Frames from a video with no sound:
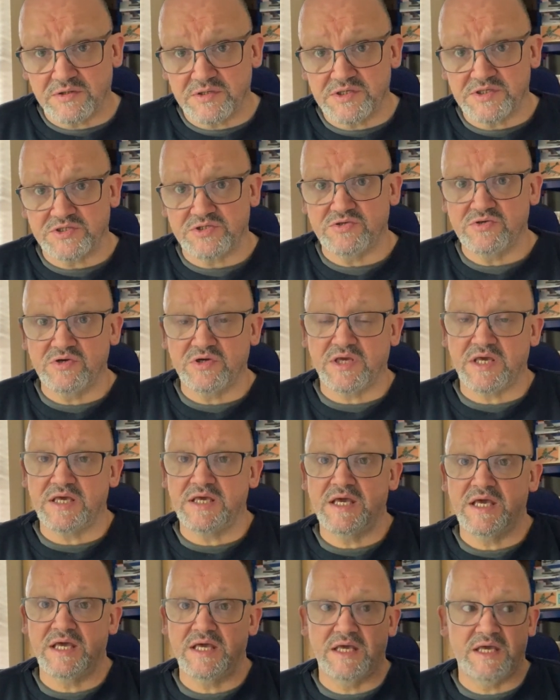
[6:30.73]
The
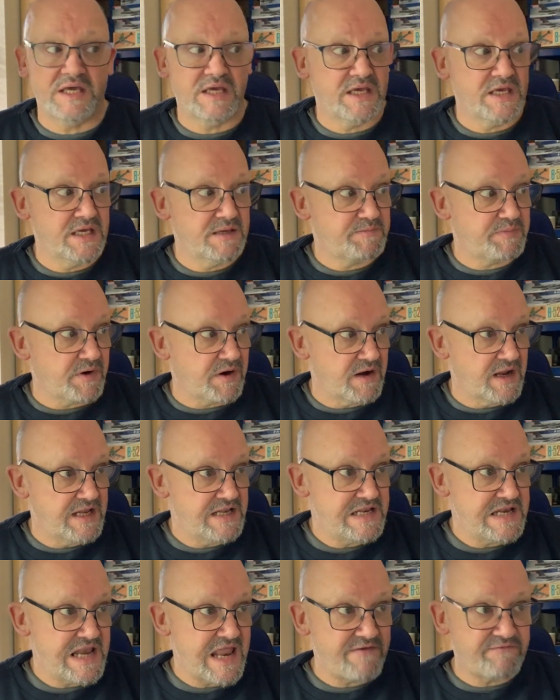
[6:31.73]
Stug part
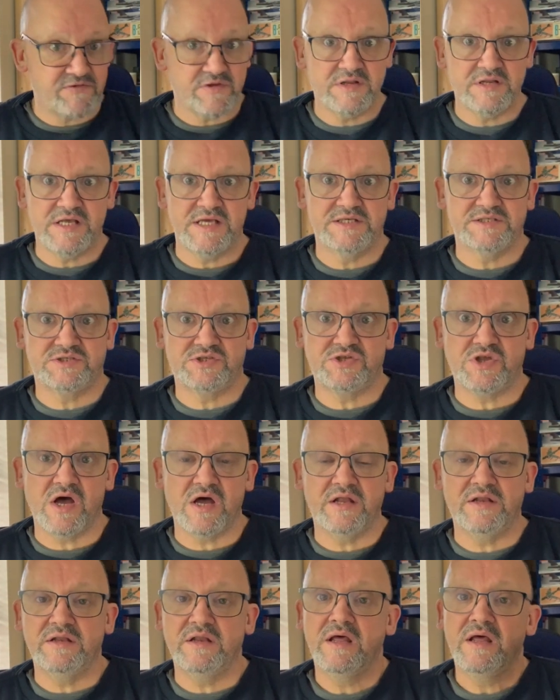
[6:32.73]
11 is
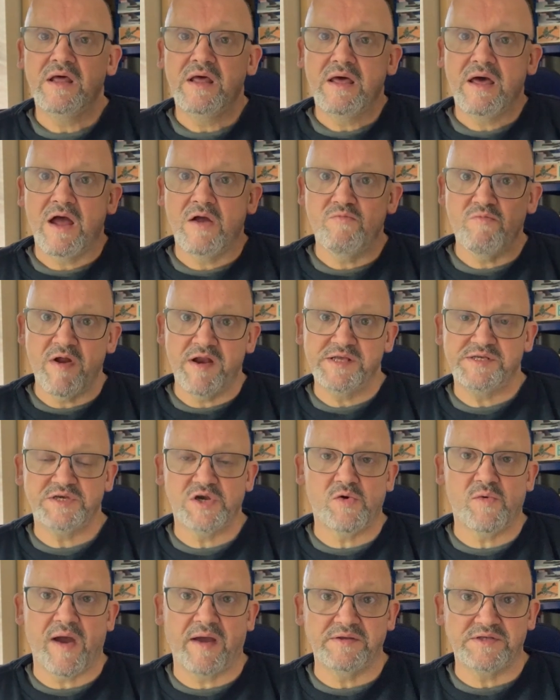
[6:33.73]
done and ready to
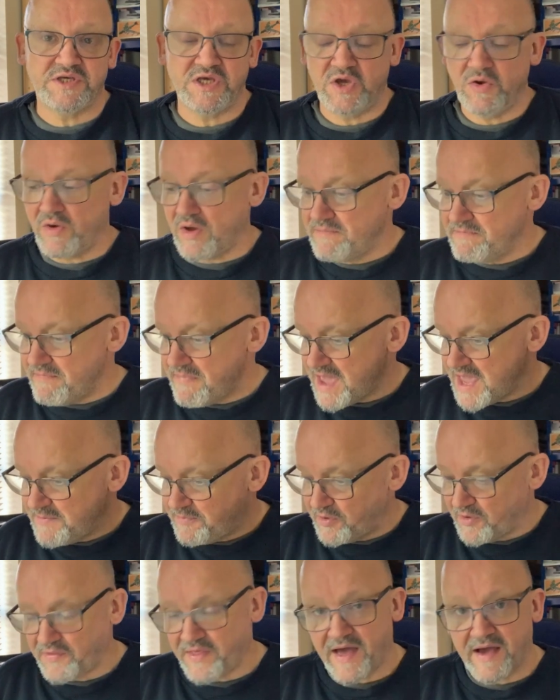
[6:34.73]
go out to you. I may
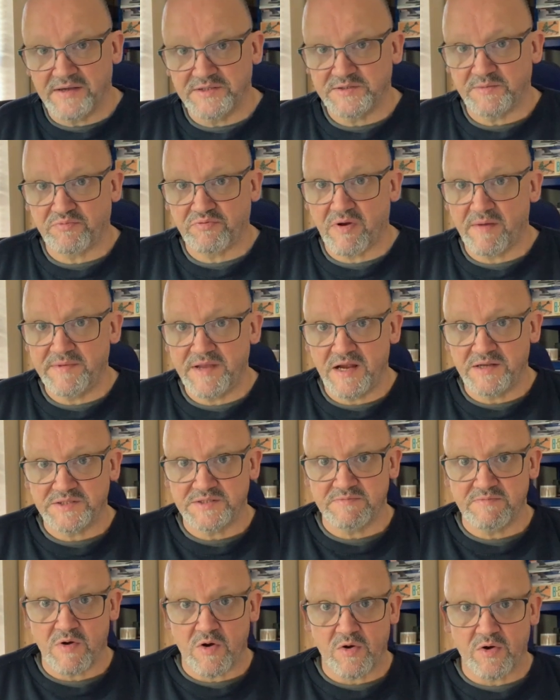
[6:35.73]
put that as a premiere
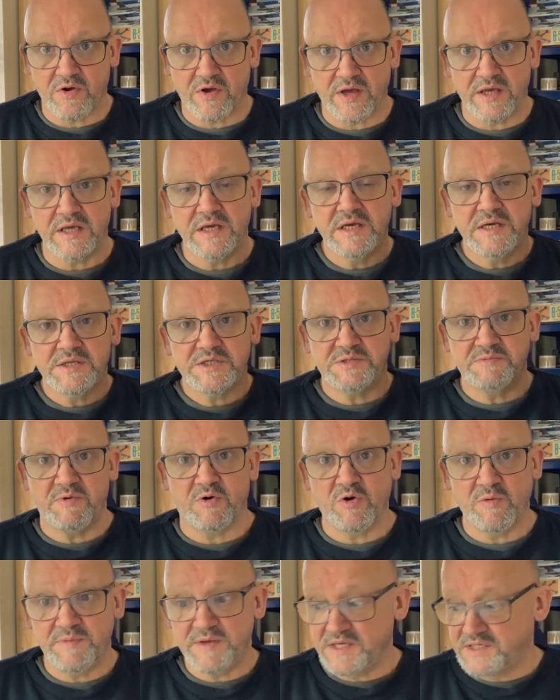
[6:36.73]
tomorrow night,
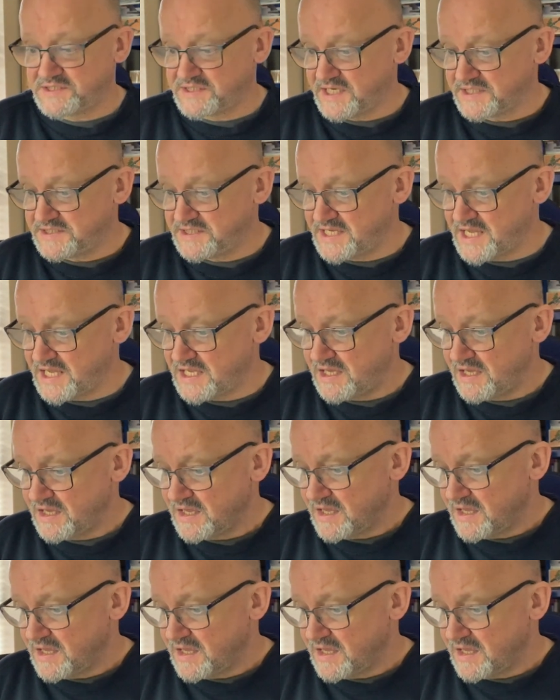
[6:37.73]
tomorrow being Saturday.